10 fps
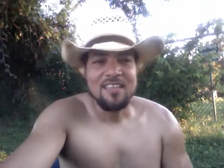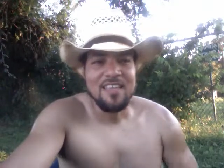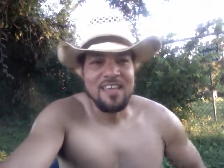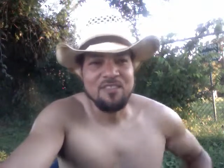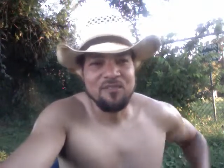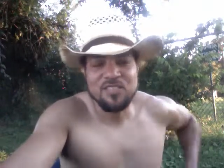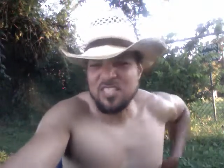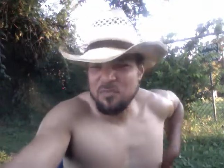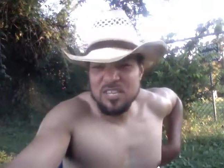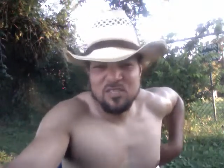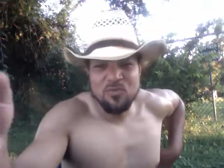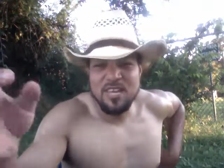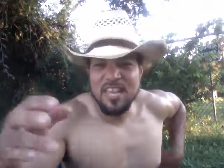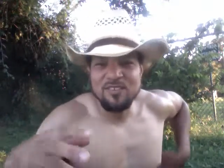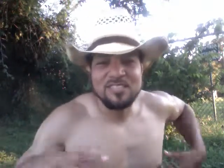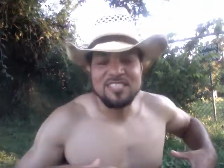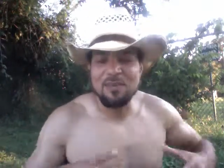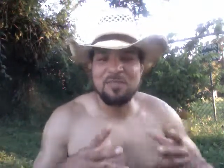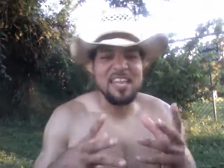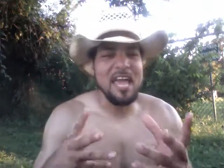And for some reason,
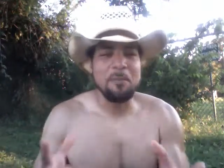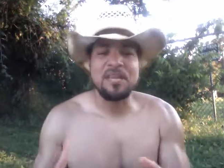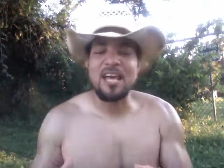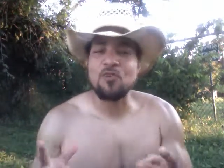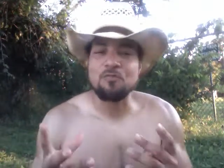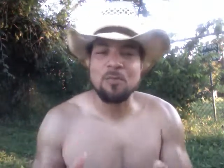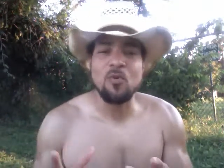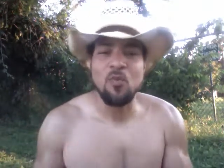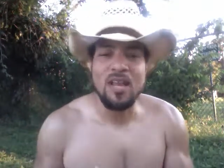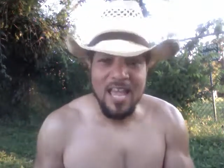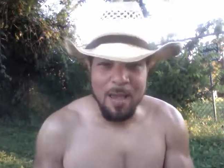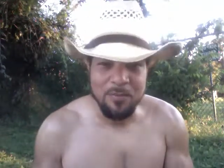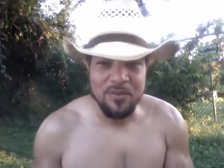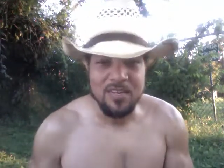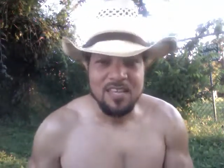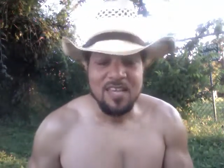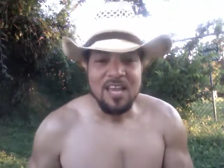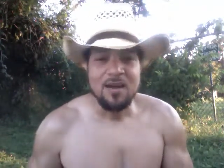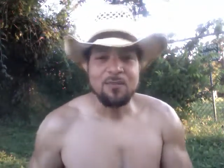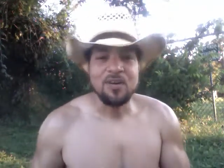something happened. I don't remember what happened,
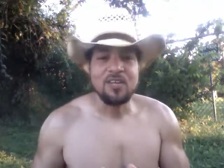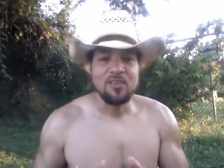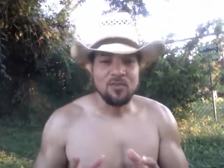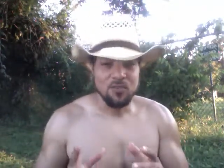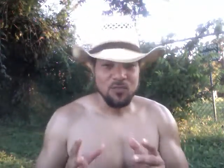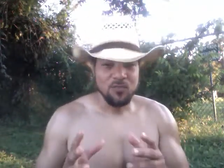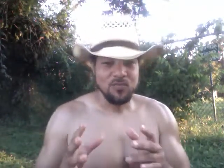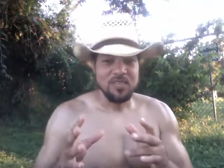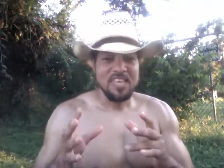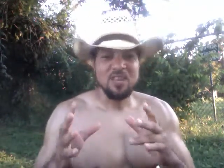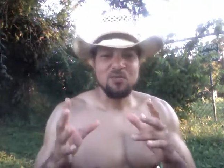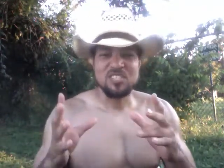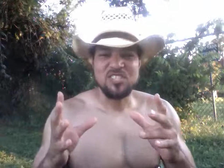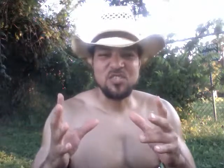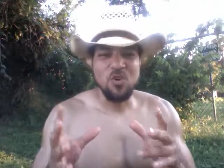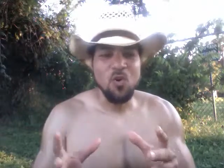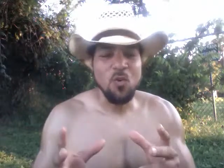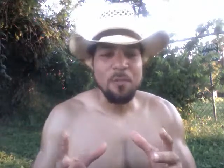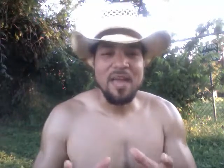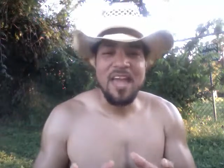but he was so
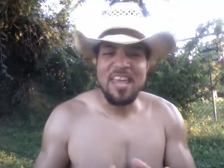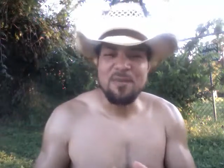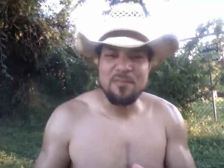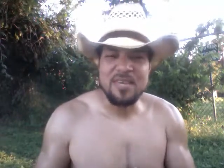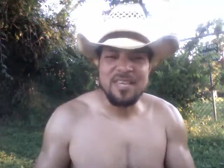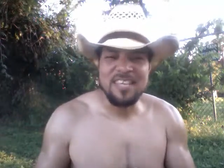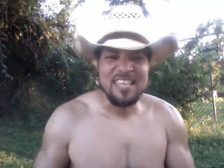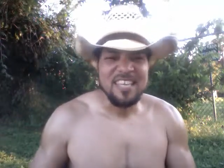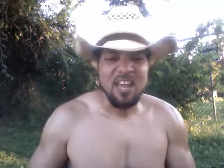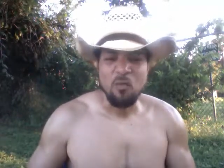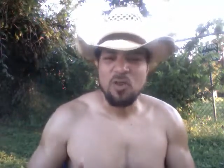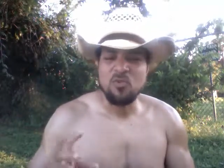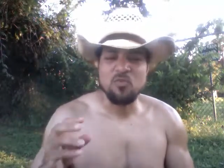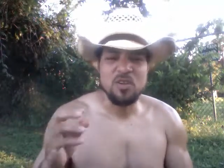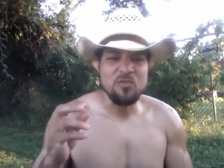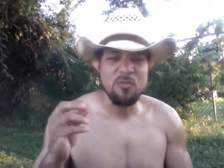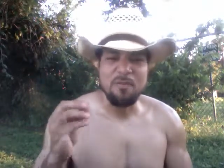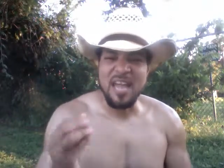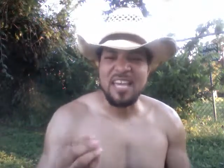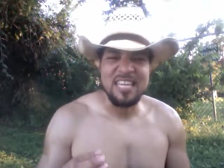mad at me, and we were
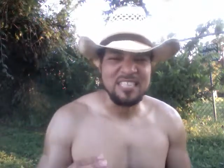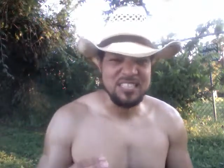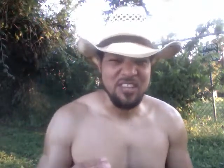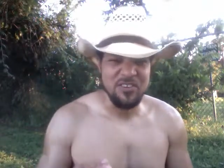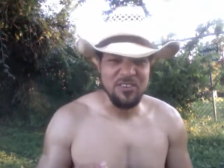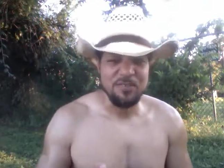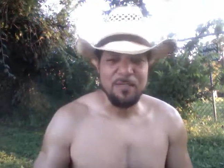mad at each other.